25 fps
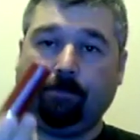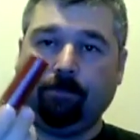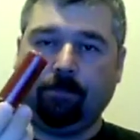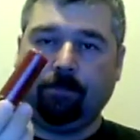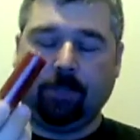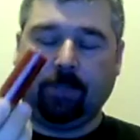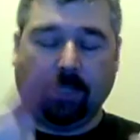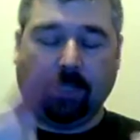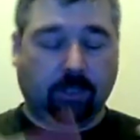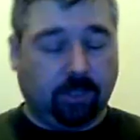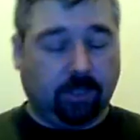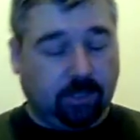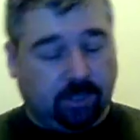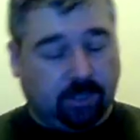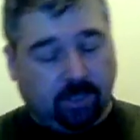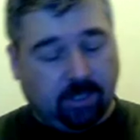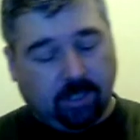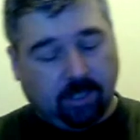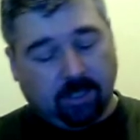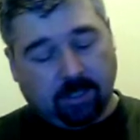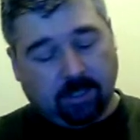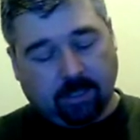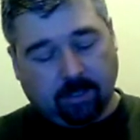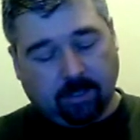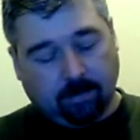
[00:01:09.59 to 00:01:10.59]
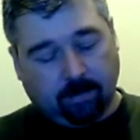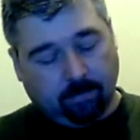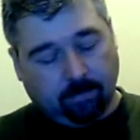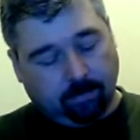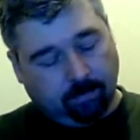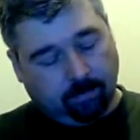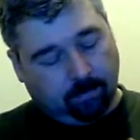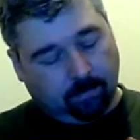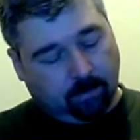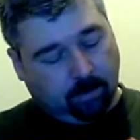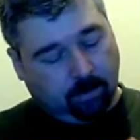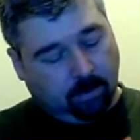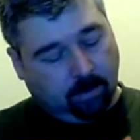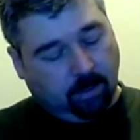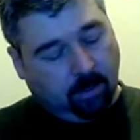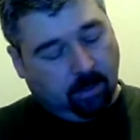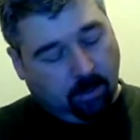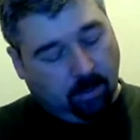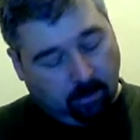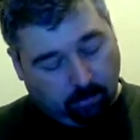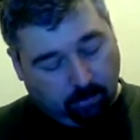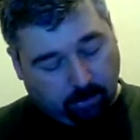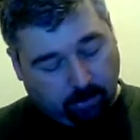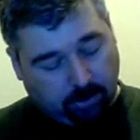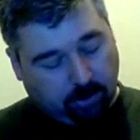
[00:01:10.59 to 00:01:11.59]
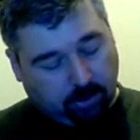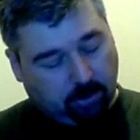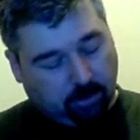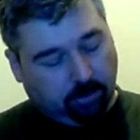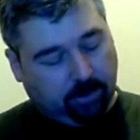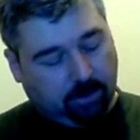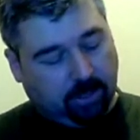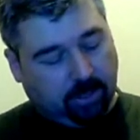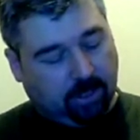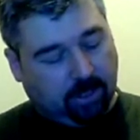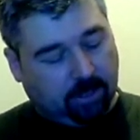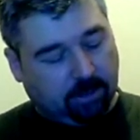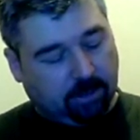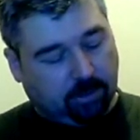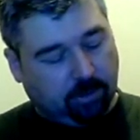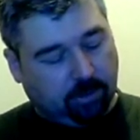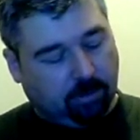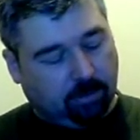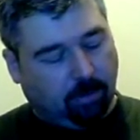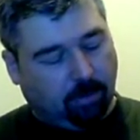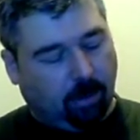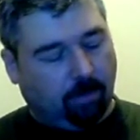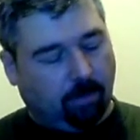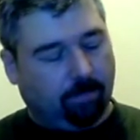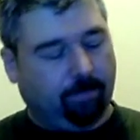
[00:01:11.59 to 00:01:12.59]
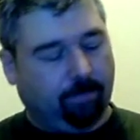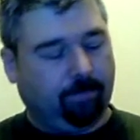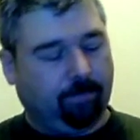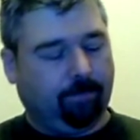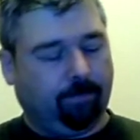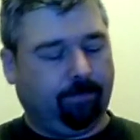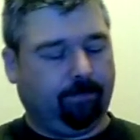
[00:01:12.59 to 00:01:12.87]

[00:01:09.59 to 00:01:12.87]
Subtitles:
such as these, which are loaded in through the bottom.